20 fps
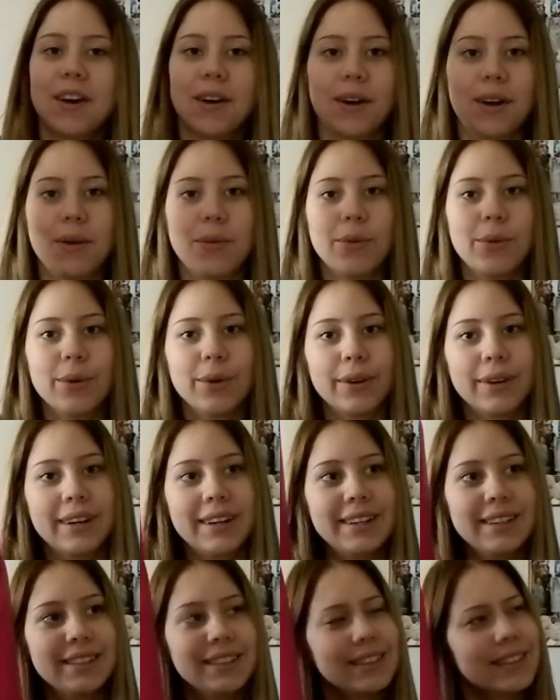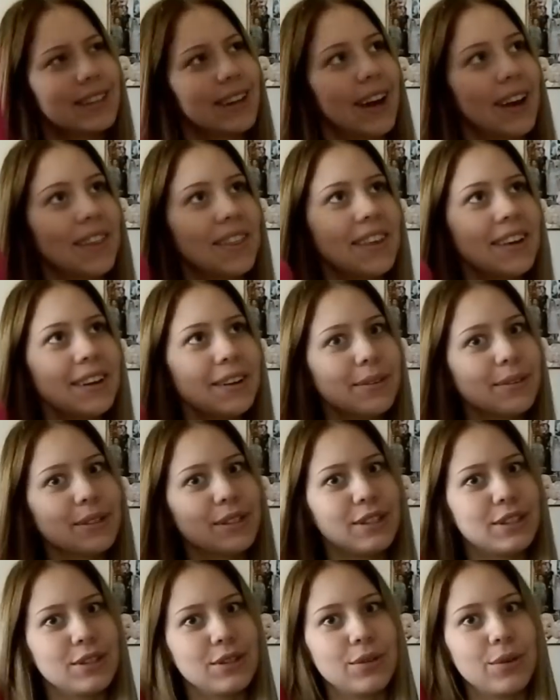I wore it, I think it was
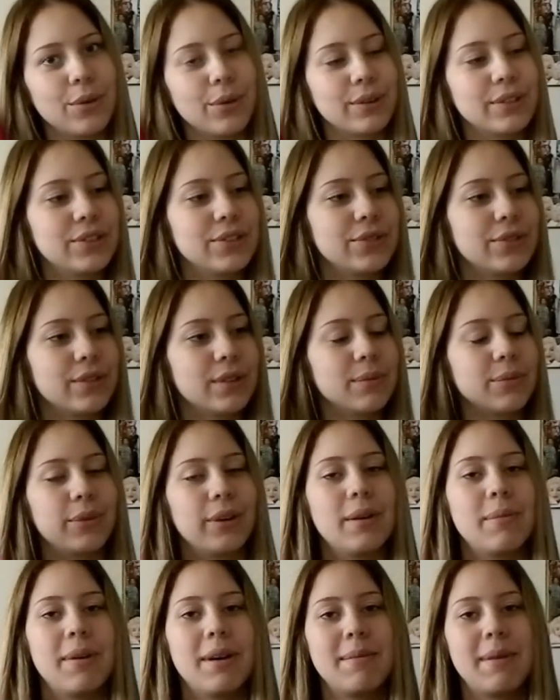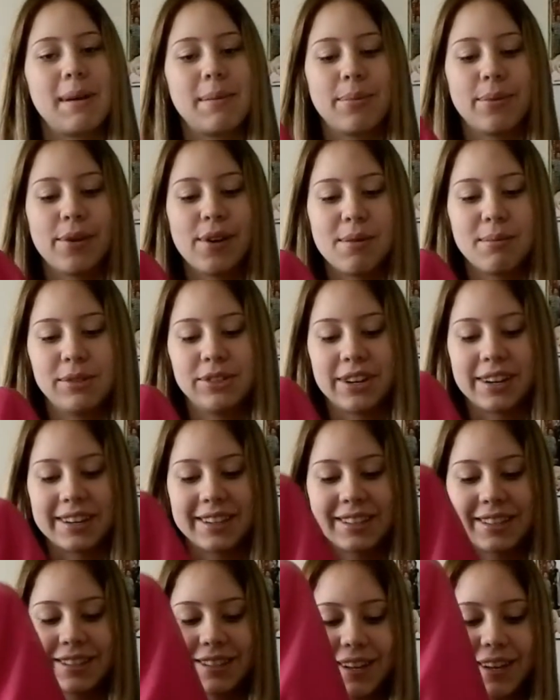to Nordstrom where I bought my prom
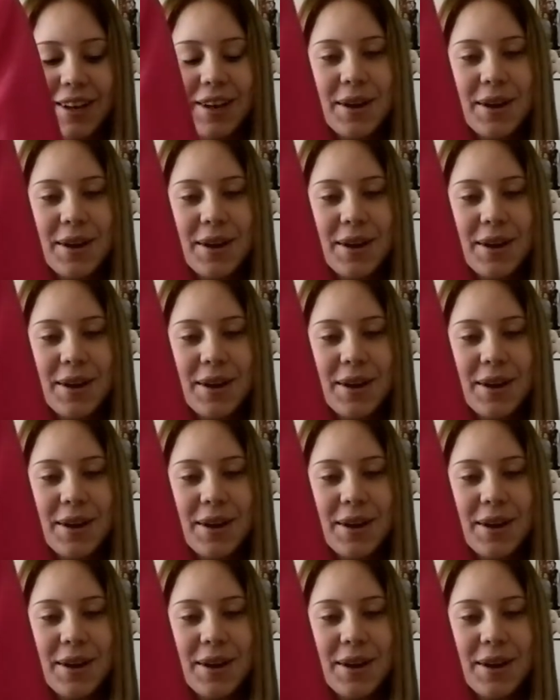dress,